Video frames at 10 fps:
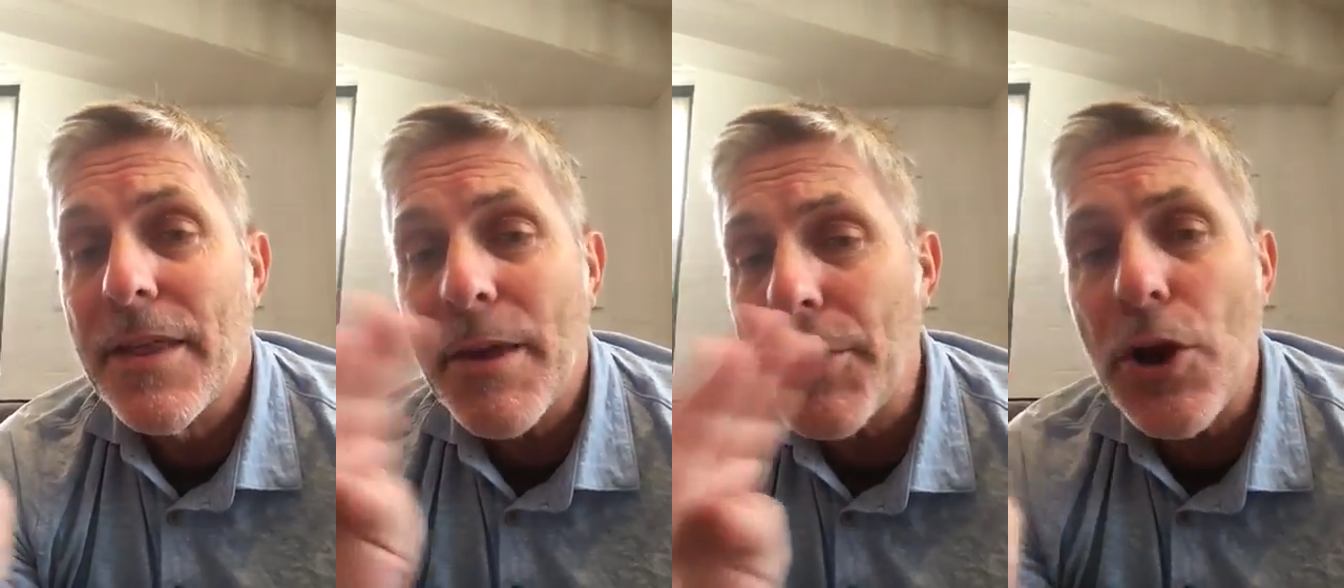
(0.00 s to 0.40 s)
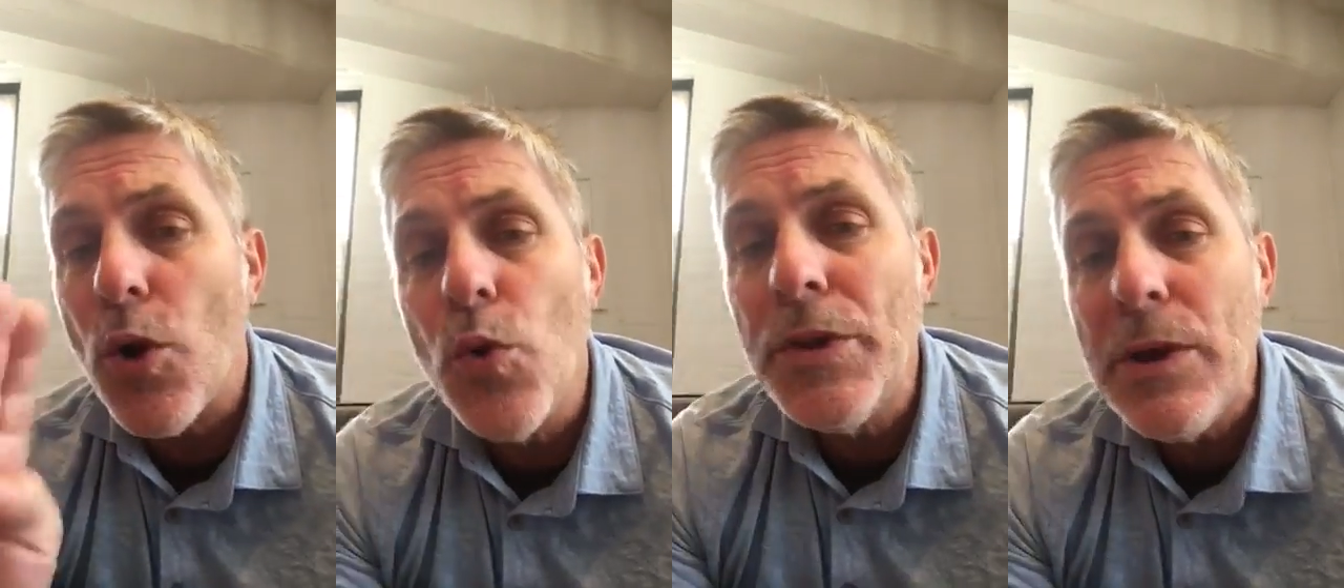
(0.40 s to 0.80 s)
they were the
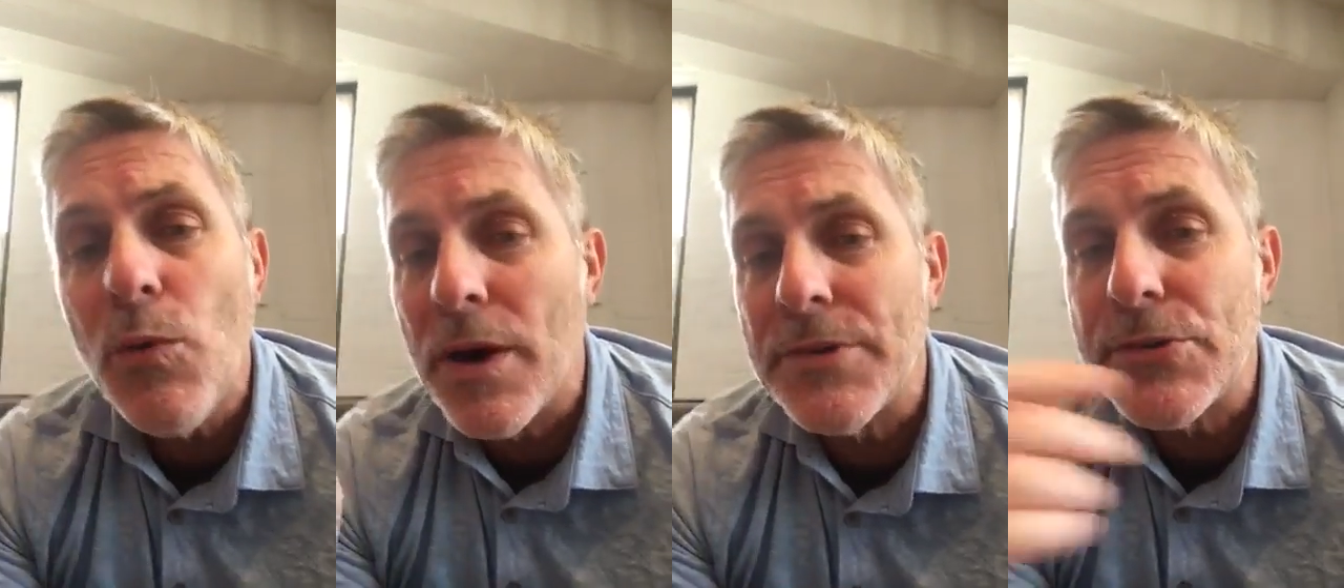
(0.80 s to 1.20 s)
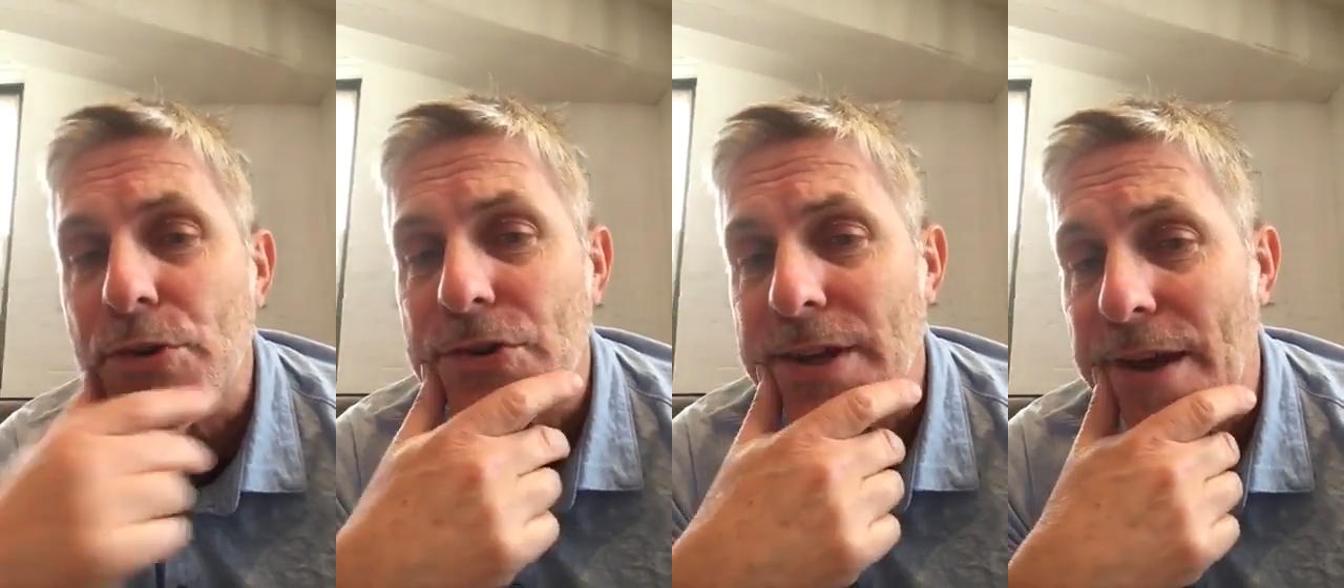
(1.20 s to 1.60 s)
only ones
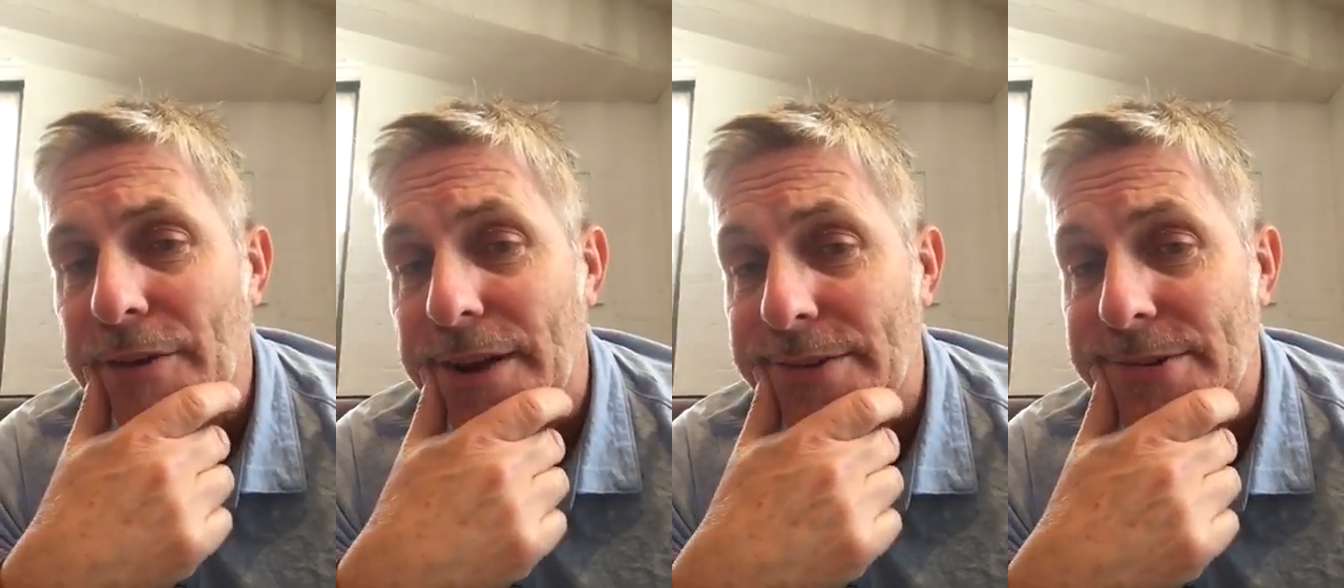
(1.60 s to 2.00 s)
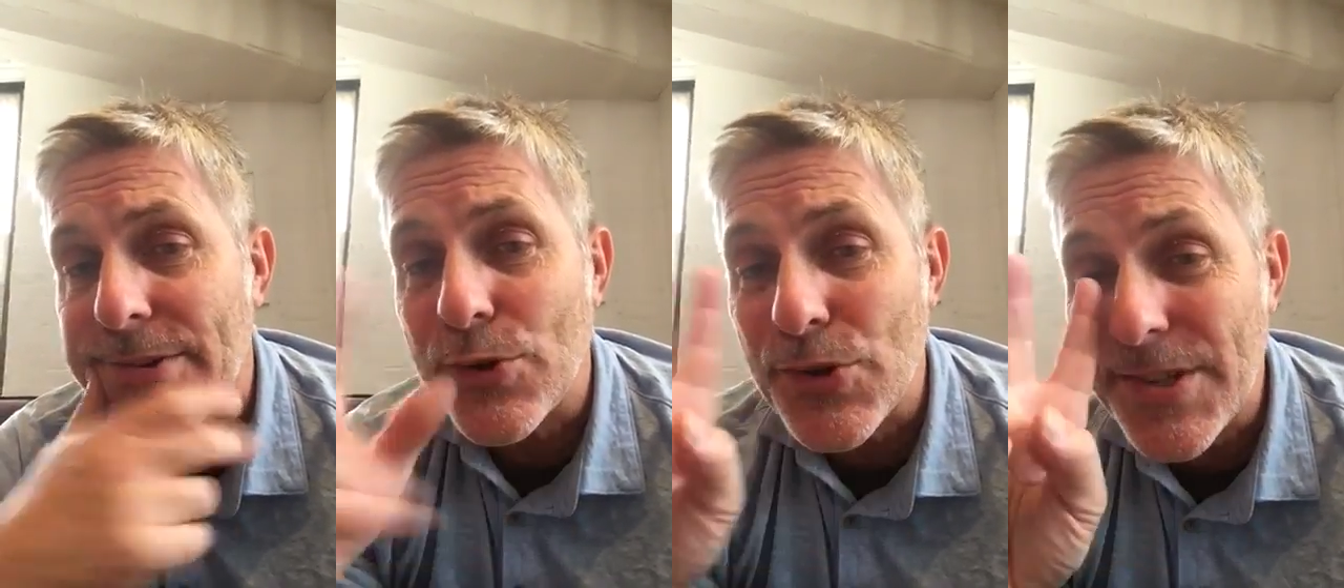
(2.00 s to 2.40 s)
to see
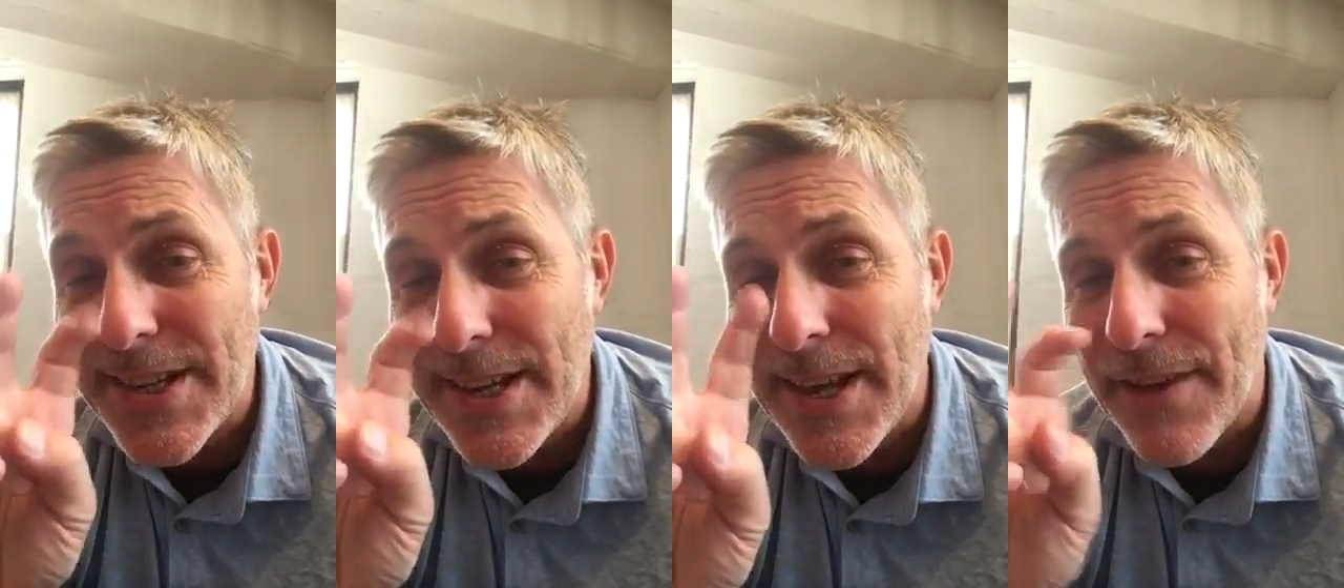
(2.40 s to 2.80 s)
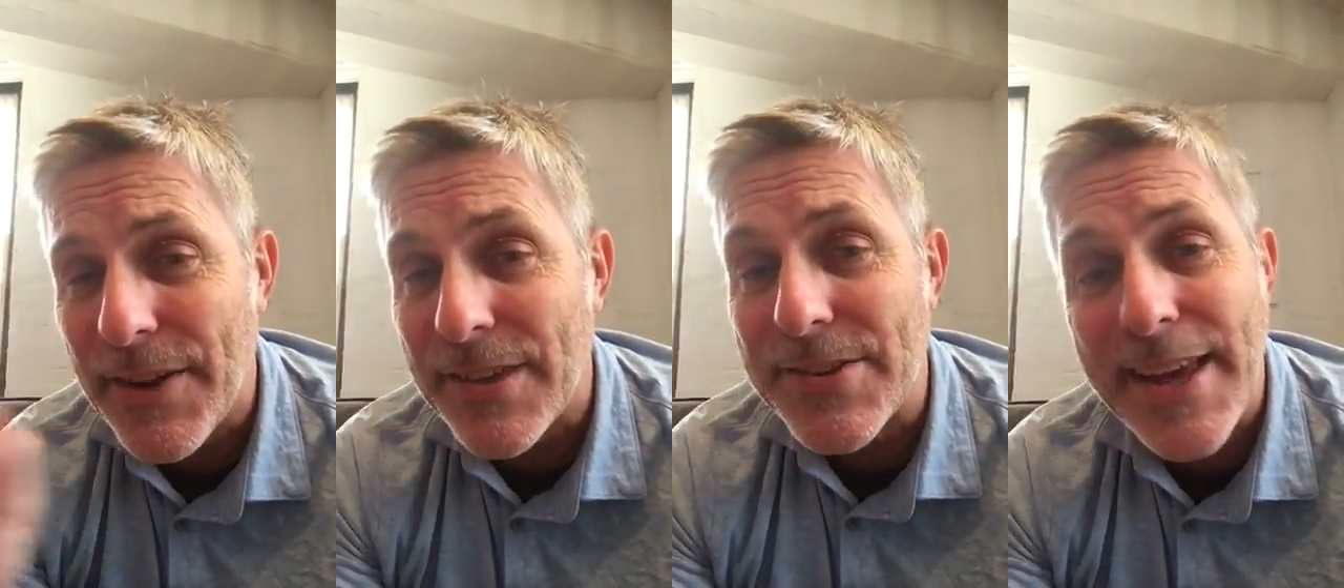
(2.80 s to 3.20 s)
evidence, to see
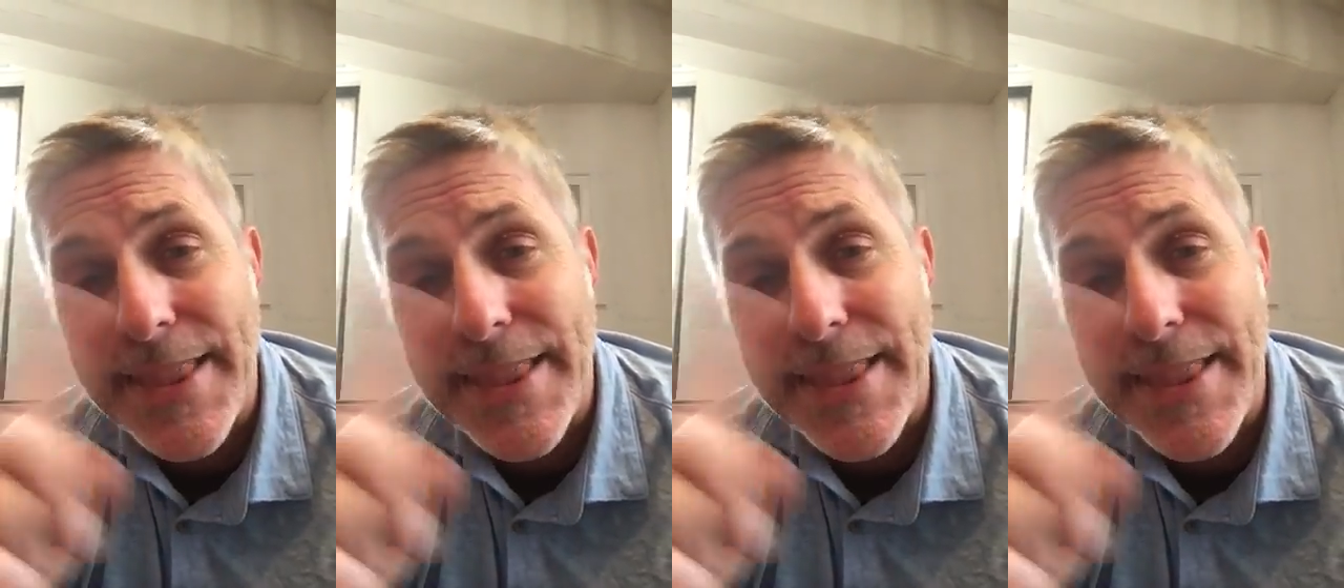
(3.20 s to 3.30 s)
evidence.